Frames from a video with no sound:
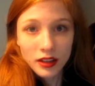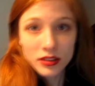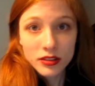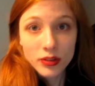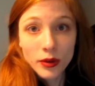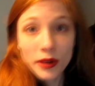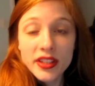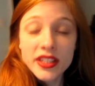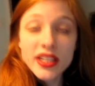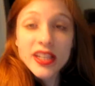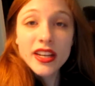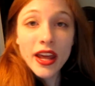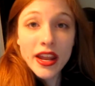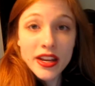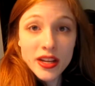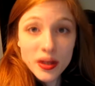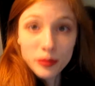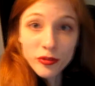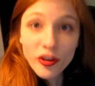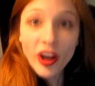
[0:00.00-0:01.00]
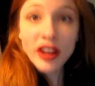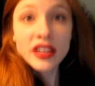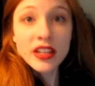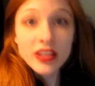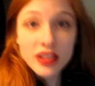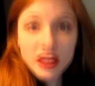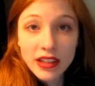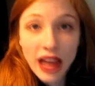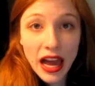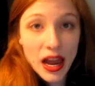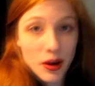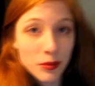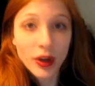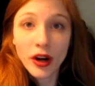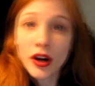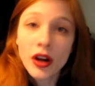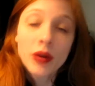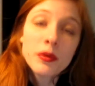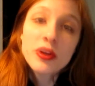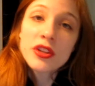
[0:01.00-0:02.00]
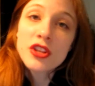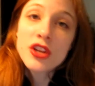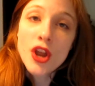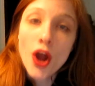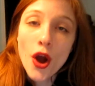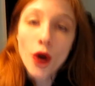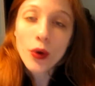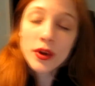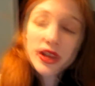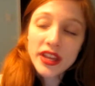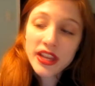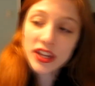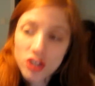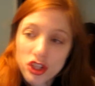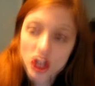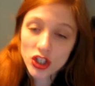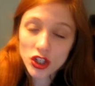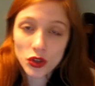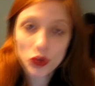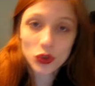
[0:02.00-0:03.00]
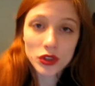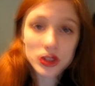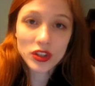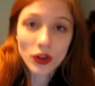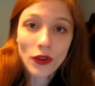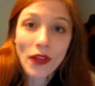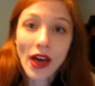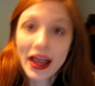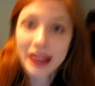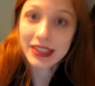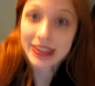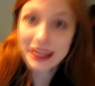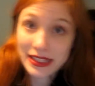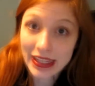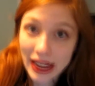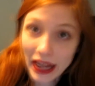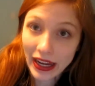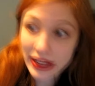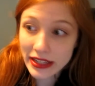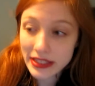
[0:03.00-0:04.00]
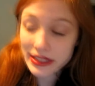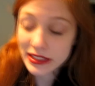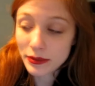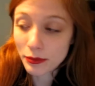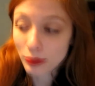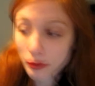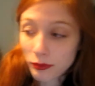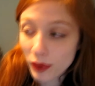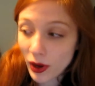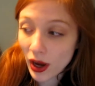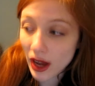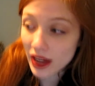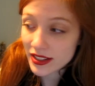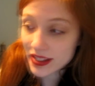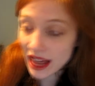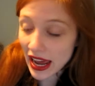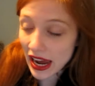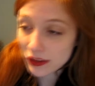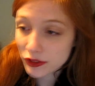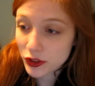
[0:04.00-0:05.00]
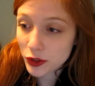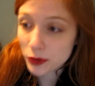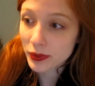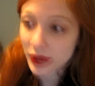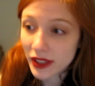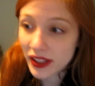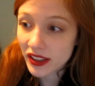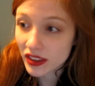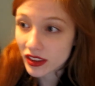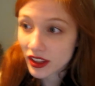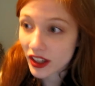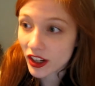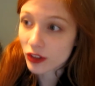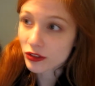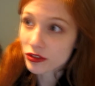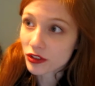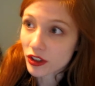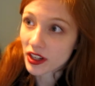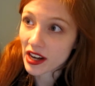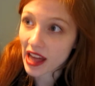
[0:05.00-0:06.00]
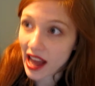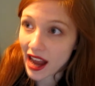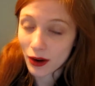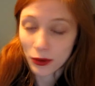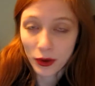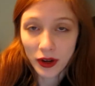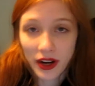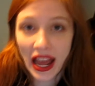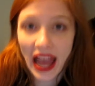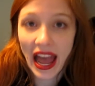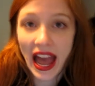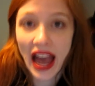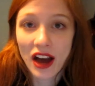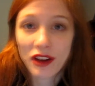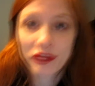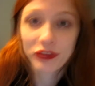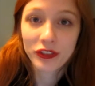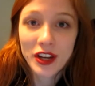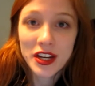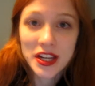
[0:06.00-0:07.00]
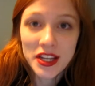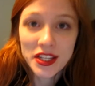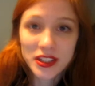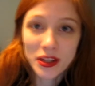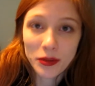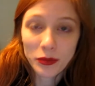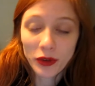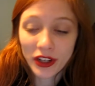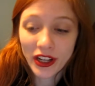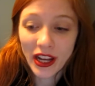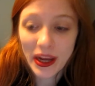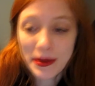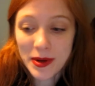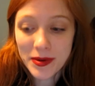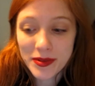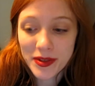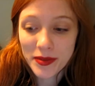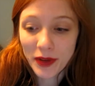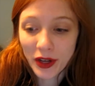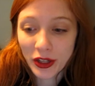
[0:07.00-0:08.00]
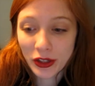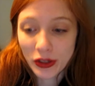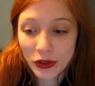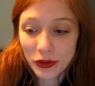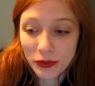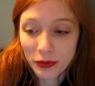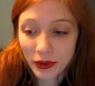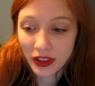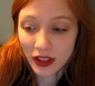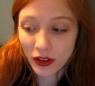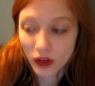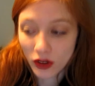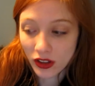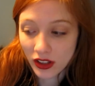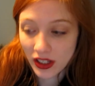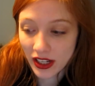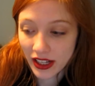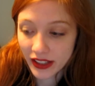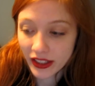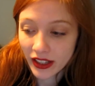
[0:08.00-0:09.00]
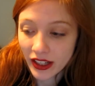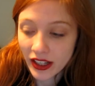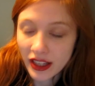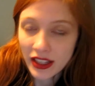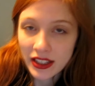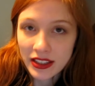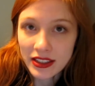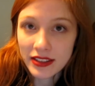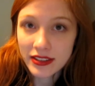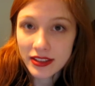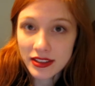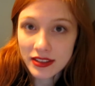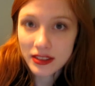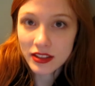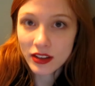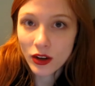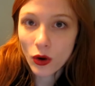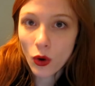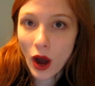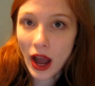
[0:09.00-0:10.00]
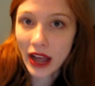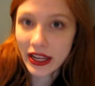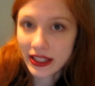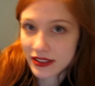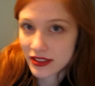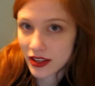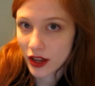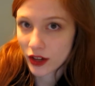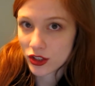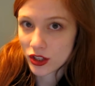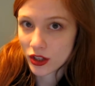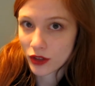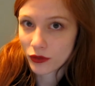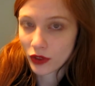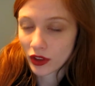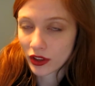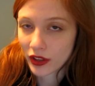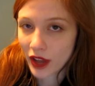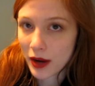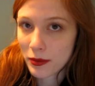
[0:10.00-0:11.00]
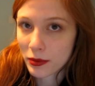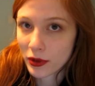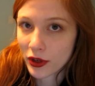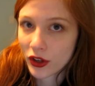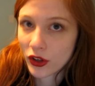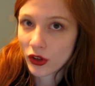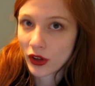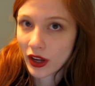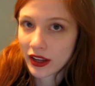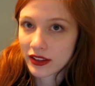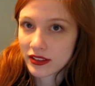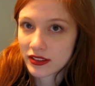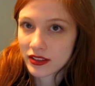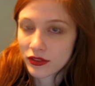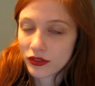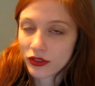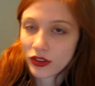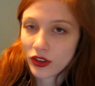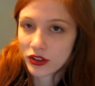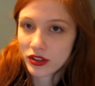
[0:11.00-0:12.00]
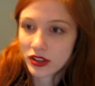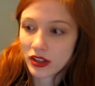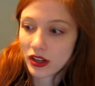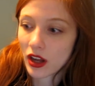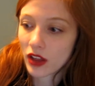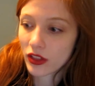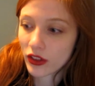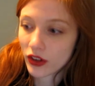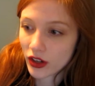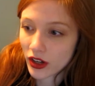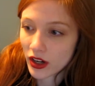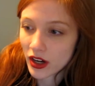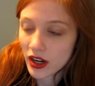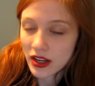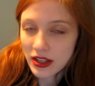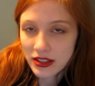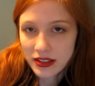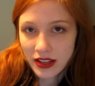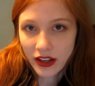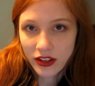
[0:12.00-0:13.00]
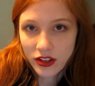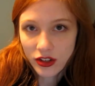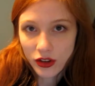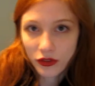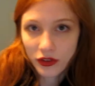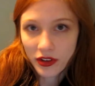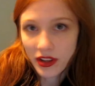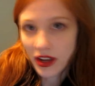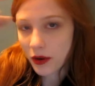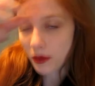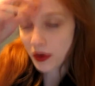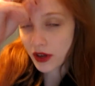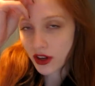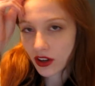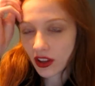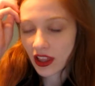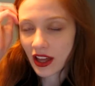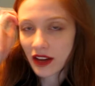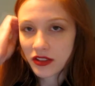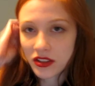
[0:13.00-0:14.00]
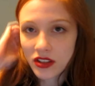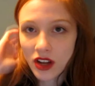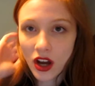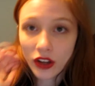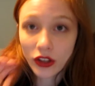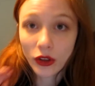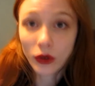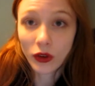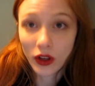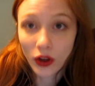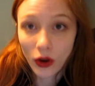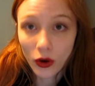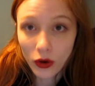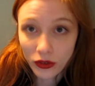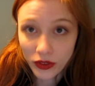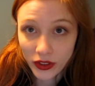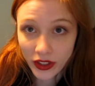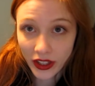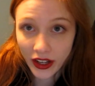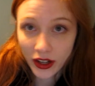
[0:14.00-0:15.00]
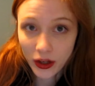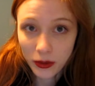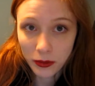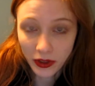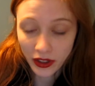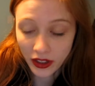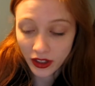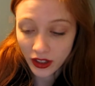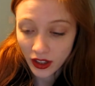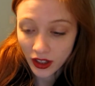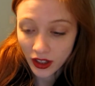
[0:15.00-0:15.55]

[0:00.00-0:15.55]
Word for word: So I did end up finding the library with no issues, so that's nice. But after being there for an hour and a half, someone came up to my group and they were like, this is the quiet section of the library, you guys. If there's another section over there where you're allowed to talk, you can go over there, but